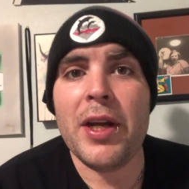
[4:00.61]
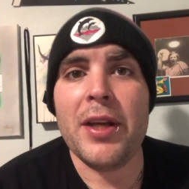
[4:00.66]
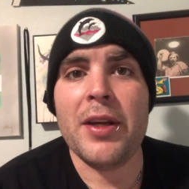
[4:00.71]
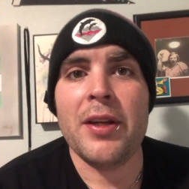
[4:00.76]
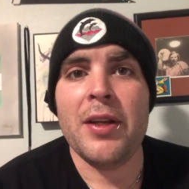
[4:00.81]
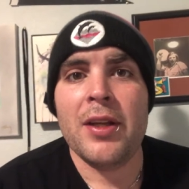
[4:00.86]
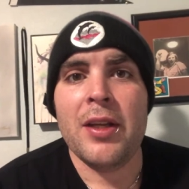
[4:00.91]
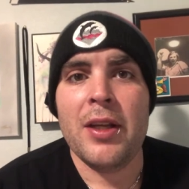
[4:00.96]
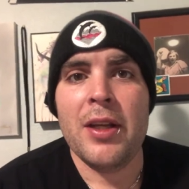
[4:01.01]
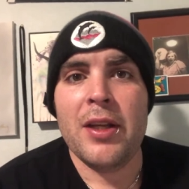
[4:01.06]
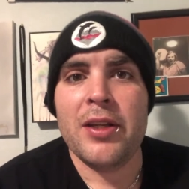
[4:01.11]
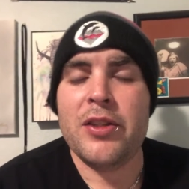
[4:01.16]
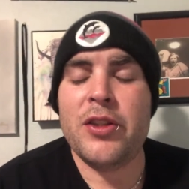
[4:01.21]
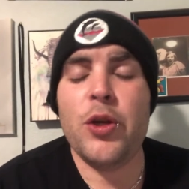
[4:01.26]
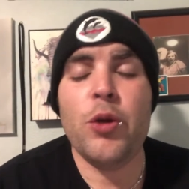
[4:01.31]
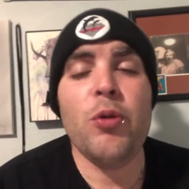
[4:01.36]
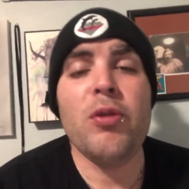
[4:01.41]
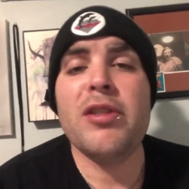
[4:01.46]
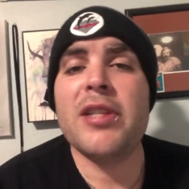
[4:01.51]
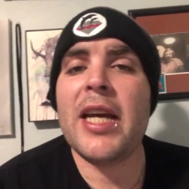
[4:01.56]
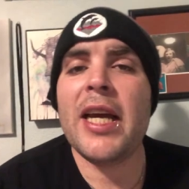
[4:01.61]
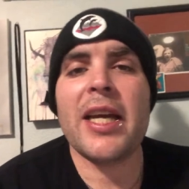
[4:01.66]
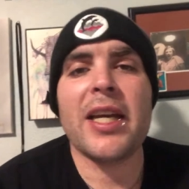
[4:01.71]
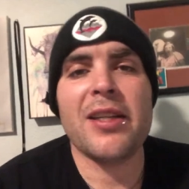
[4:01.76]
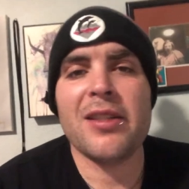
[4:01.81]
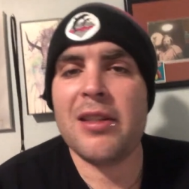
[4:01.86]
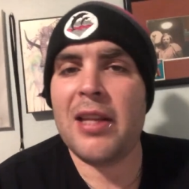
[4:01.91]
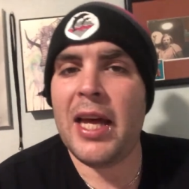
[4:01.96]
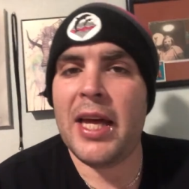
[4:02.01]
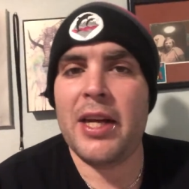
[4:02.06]
it. Two
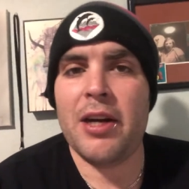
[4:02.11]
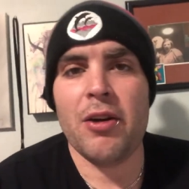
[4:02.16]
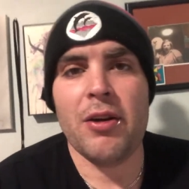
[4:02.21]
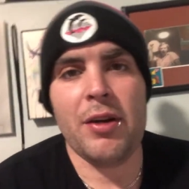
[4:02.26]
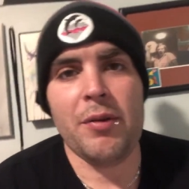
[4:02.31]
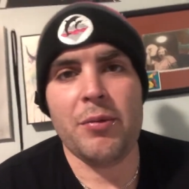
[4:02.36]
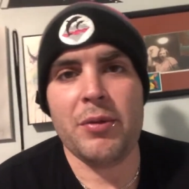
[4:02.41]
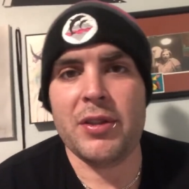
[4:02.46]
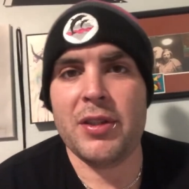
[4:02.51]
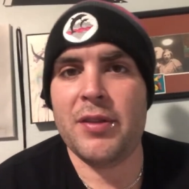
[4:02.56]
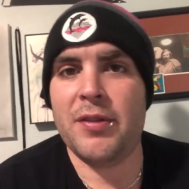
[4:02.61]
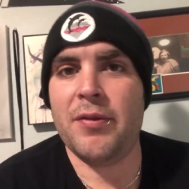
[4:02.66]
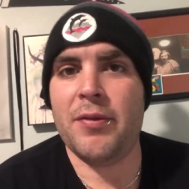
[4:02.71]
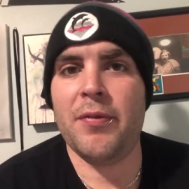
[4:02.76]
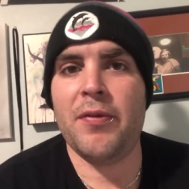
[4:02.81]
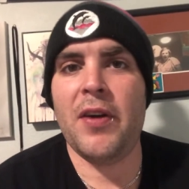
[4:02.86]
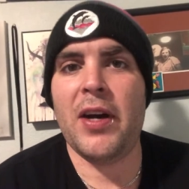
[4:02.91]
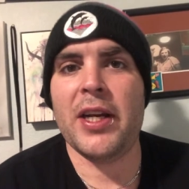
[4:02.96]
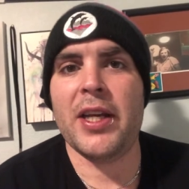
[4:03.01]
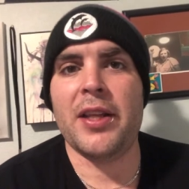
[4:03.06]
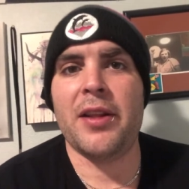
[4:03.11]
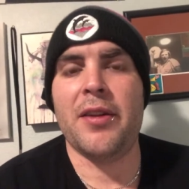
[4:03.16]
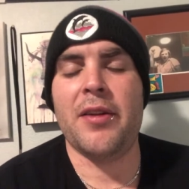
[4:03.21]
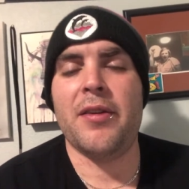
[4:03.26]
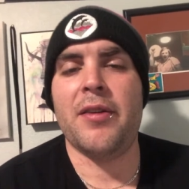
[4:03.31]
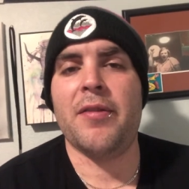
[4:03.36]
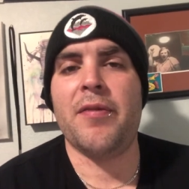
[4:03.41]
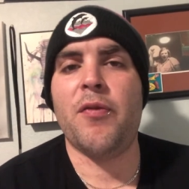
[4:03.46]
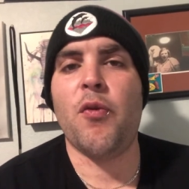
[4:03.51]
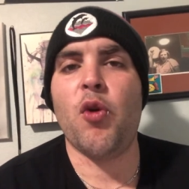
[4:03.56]
seconds later, it was
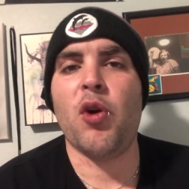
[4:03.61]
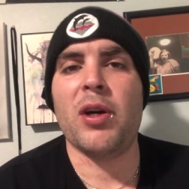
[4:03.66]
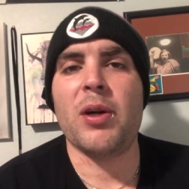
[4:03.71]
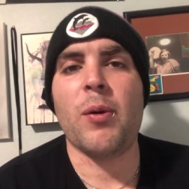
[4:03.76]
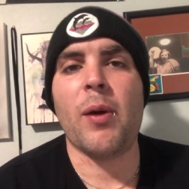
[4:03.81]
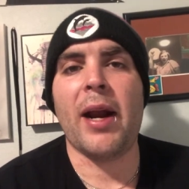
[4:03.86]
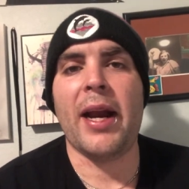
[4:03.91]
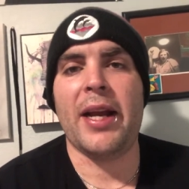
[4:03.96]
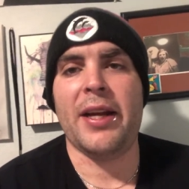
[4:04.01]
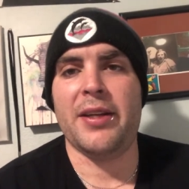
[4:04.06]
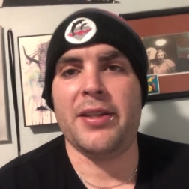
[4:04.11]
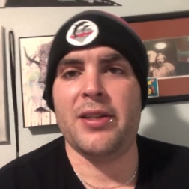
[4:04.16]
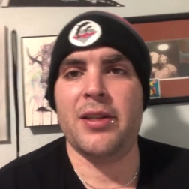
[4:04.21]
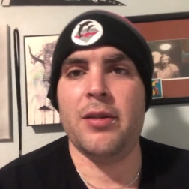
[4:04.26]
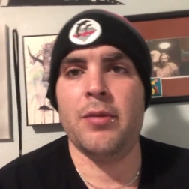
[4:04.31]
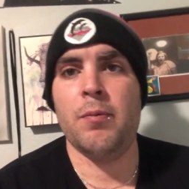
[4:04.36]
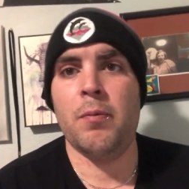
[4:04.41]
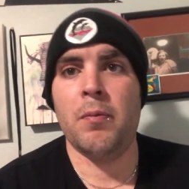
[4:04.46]
fucking four grand.